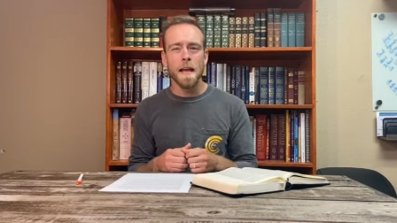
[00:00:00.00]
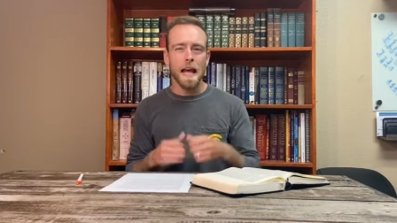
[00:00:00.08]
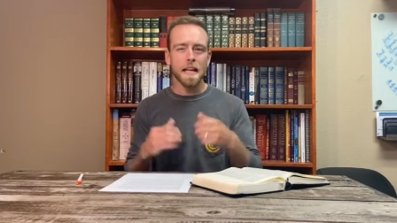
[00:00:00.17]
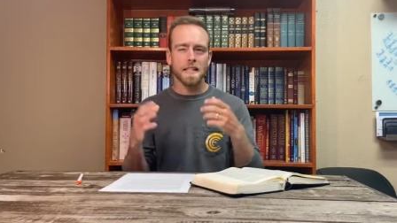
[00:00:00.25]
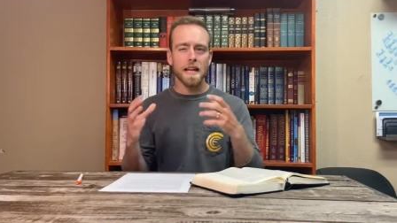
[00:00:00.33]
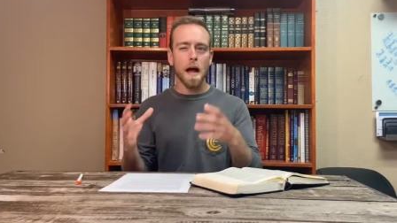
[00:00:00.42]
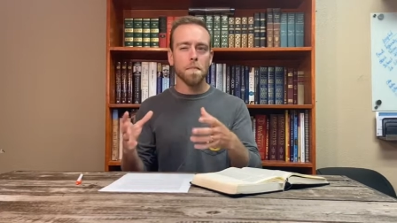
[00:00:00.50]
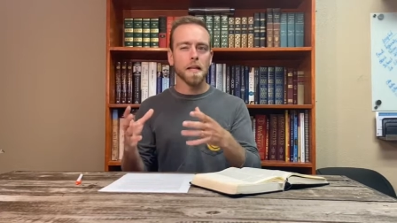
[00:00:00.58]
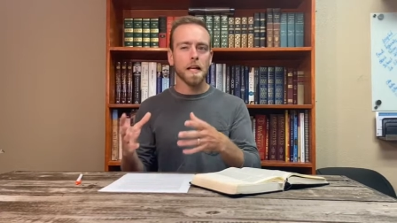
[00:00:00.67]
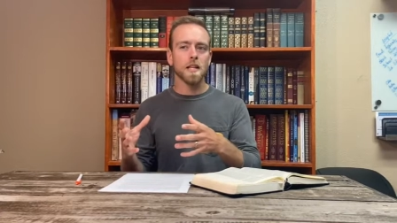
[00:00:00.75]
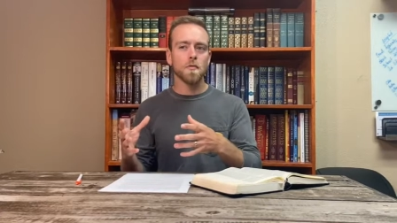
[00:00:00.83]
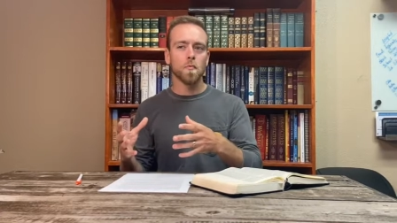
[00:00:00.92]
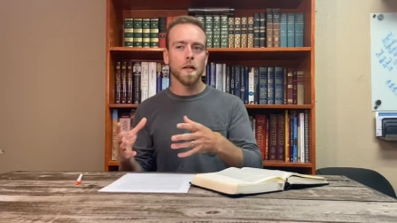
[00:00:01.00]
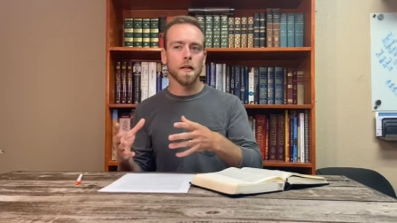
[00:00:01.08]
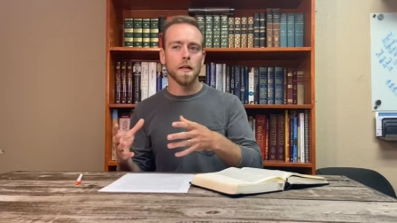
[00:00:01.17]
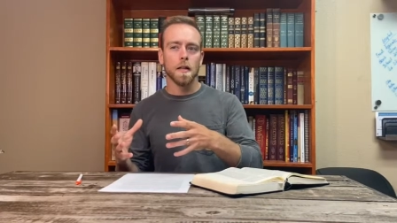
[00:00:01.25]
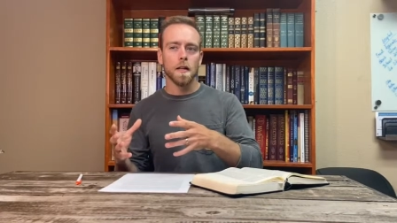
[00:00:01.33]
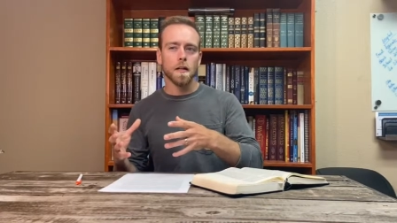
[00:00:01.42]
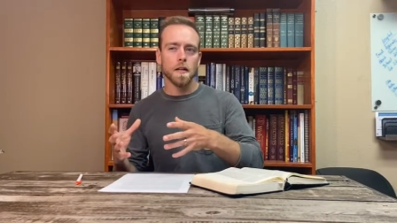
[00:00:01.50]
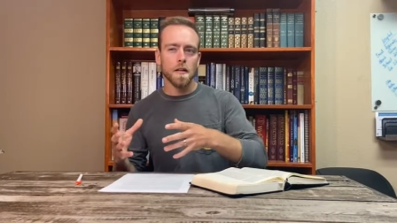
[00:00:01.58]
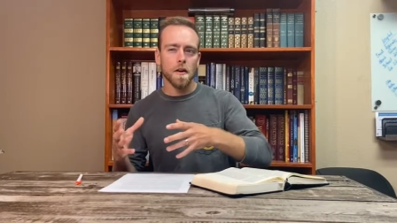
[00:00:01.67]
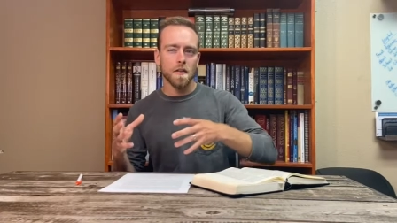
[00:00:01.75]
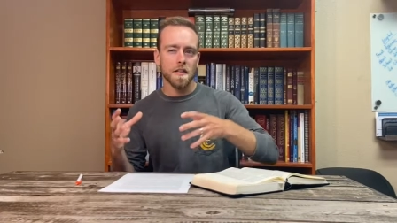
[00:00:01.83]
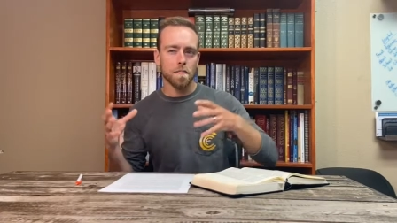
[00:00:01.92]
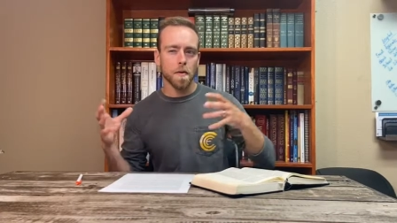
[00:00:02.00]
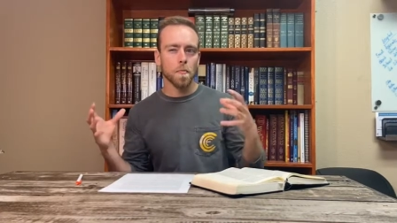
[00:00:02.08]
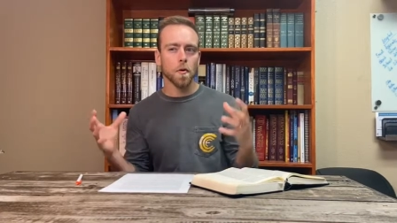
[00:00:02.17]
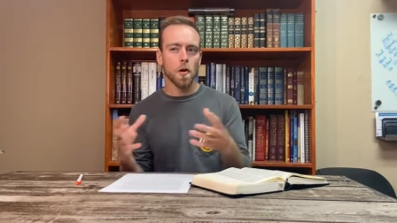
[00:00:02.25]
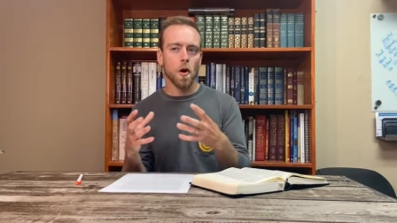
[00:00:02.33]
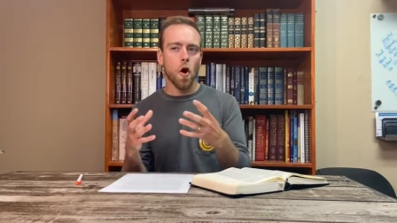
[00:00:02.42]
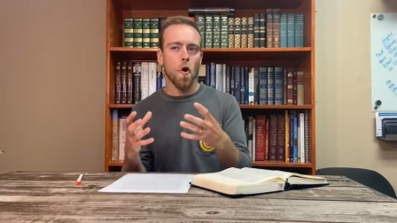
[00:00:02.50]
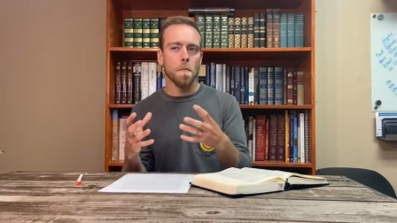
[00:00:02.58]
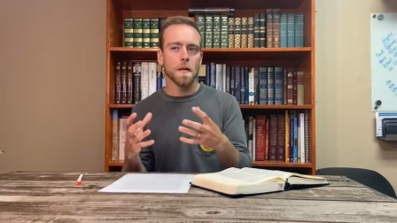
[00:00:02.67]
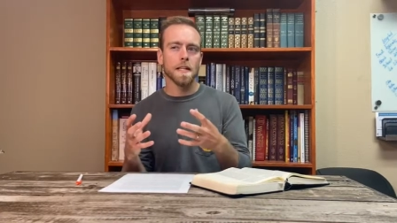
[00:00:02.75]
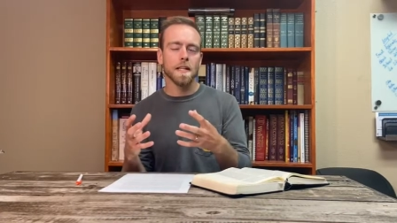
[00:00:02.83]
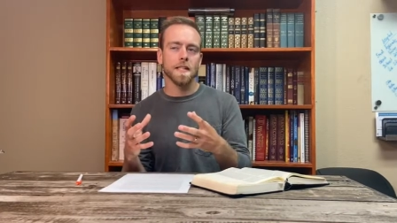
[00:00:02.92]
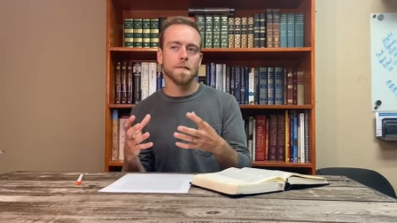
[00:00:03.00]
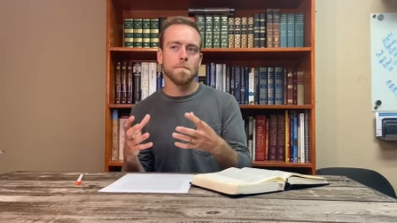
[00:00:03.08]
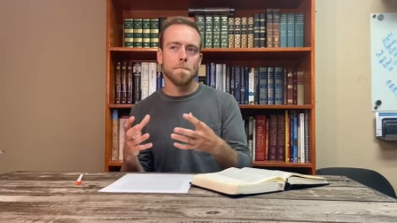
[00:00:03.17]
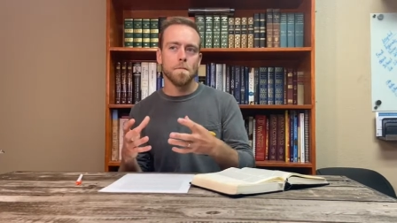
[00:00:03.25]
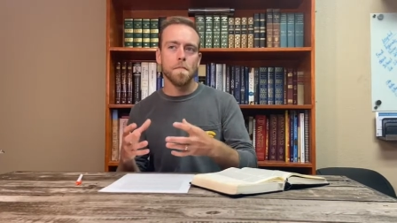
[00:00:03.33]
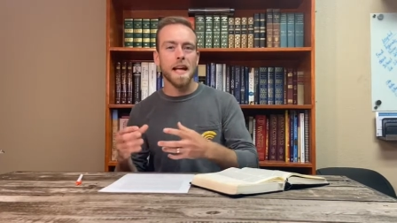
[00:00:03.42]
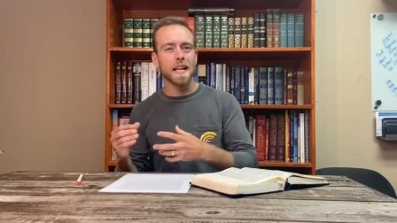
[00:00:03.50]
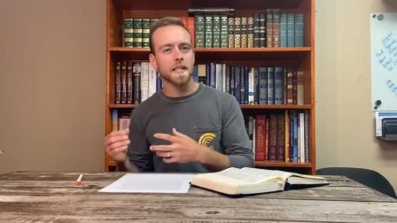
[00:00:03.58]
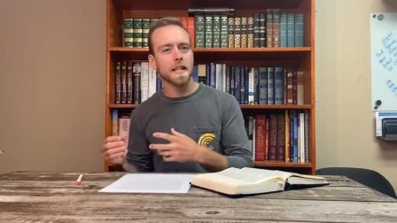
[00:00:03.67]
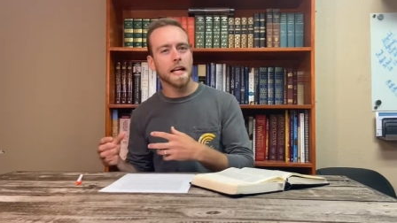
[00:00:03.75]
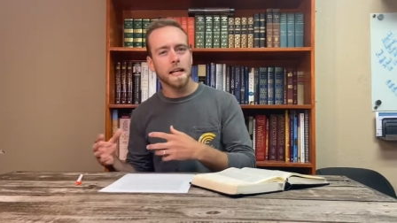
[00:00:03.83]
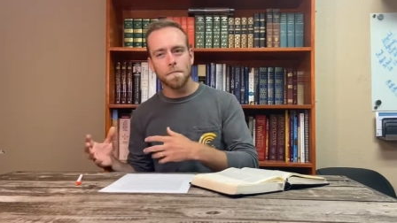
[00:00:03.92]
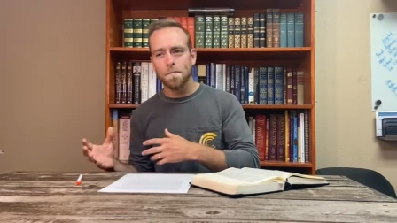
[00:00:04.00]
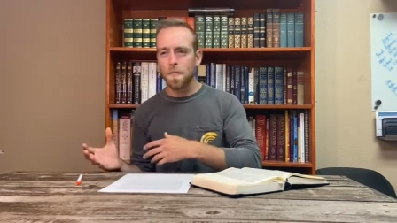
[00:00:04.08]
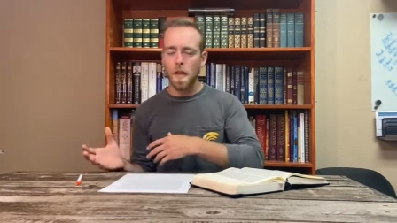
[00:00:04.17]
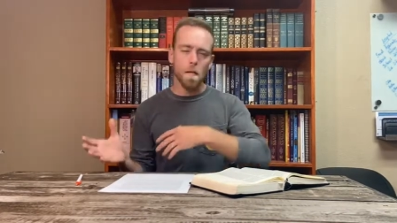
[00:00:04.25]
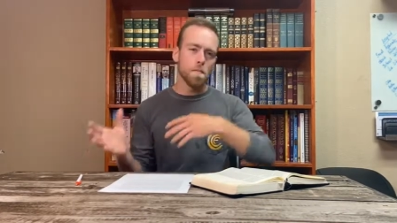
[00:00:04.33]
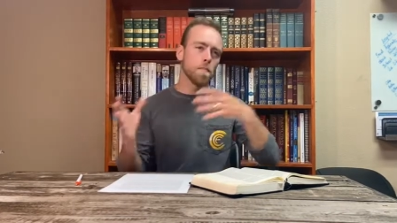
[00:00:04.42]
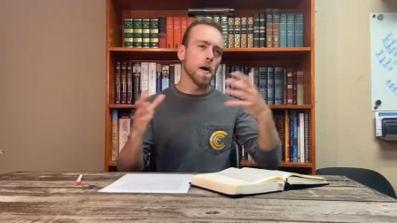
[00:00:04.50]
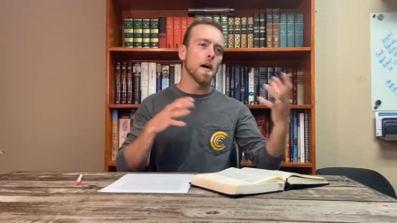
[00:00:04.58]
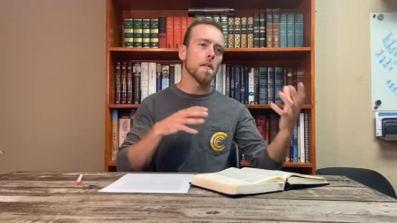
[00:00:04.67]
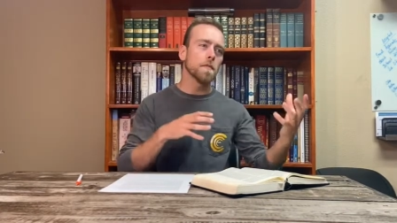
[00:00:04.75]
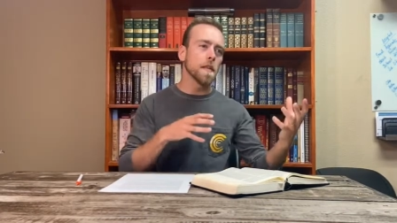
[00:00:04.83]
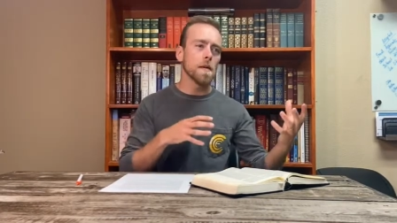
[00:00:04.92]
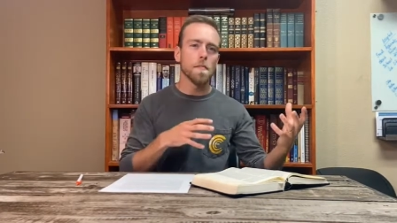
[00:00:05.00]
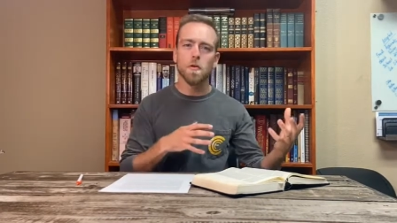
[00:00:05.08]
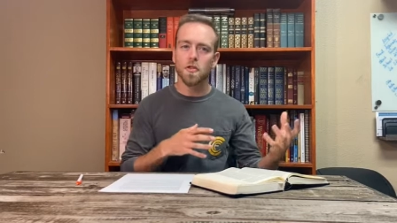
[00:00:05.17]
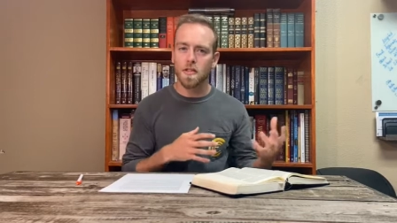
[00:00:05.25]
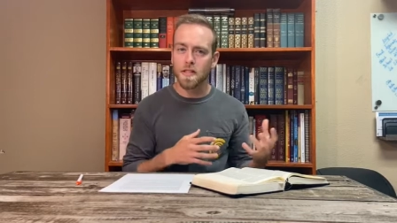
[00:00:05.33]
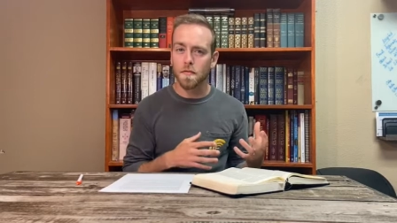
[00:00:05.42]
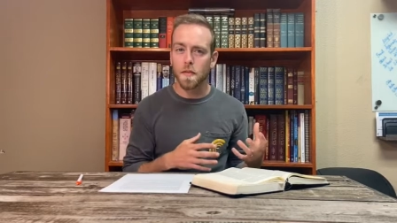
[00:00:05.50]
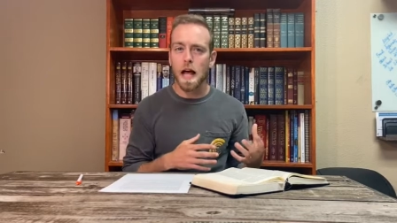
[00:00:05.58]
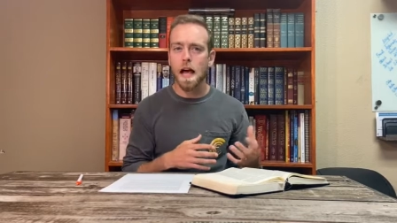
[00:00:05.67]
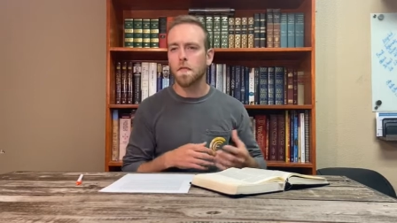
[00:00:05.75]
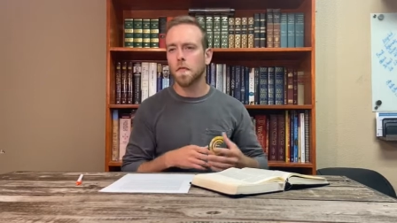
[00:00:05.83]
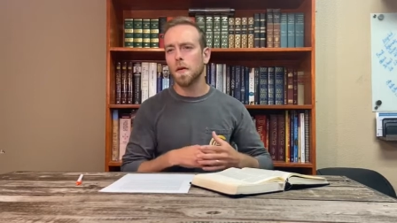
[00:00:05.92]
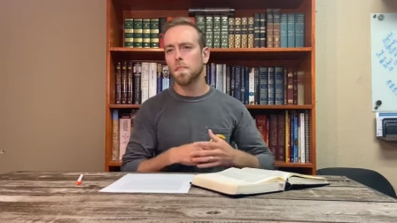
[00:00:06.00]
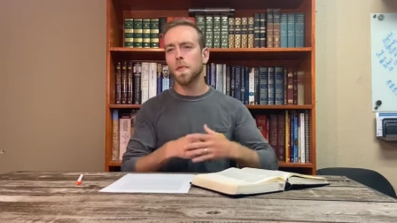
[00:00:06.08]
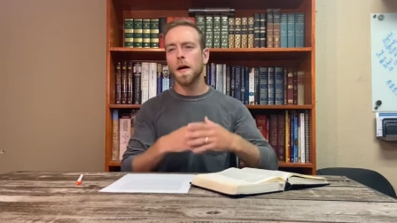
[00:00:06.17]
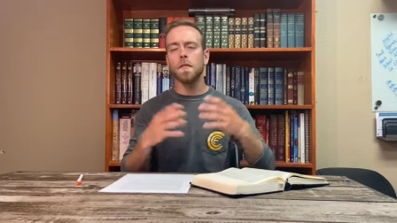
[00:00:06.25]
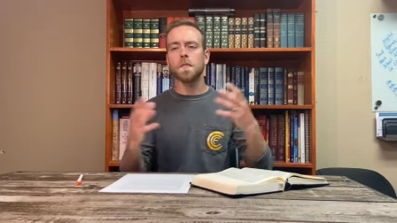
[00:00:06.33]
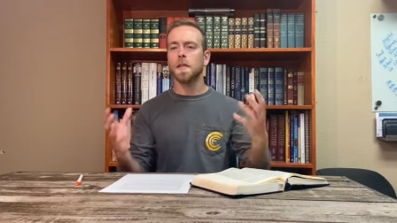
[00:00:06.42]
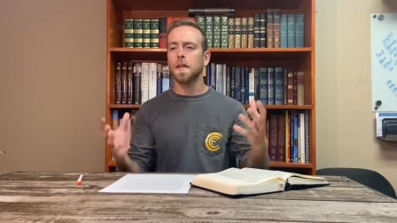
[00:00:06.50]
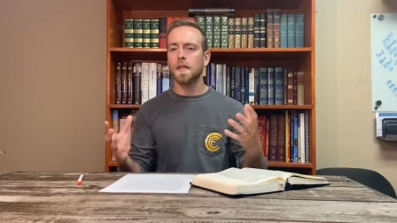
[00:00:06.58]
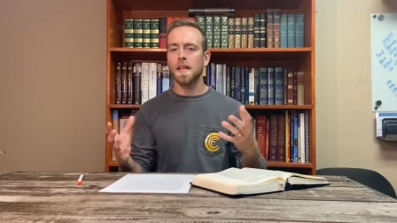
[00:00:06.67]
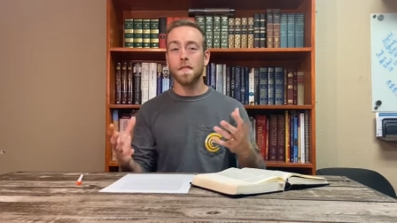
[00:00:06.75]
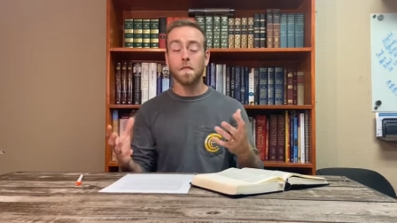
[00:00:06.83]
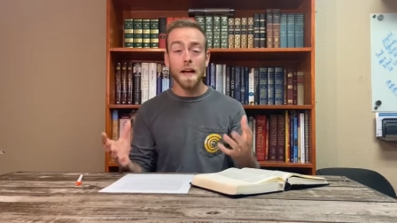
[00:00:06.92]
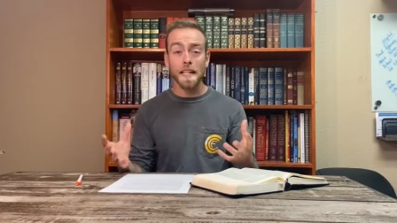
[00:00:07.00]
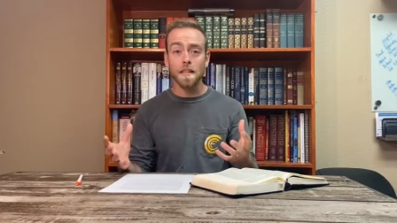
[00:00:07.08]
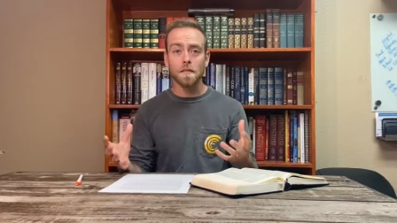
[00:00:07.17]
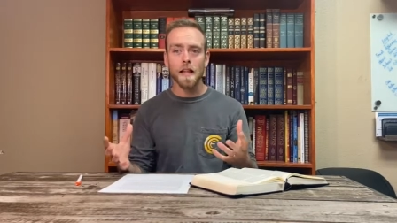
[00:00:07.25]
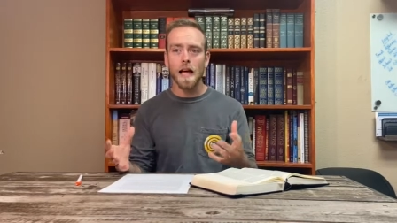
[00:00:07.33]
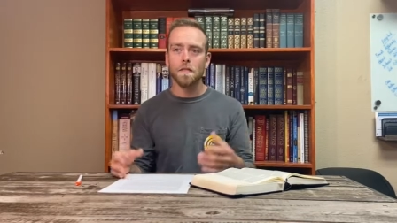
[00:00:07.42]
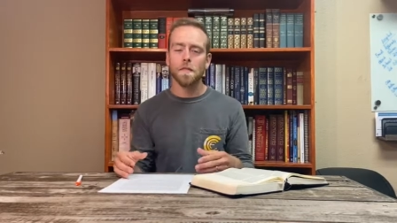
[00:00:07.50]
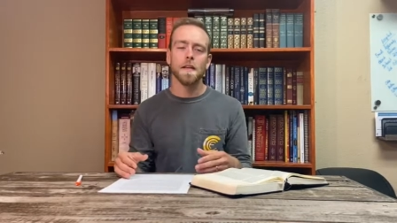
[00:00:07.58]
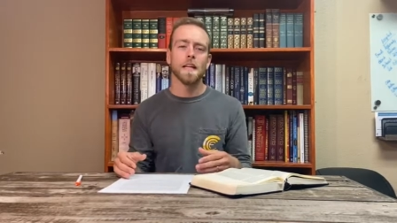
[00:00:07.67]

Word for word: And it's not because we're, uh, you know, this biblical hope, it doesn't make us like above the emotions of life or above the, the effects of life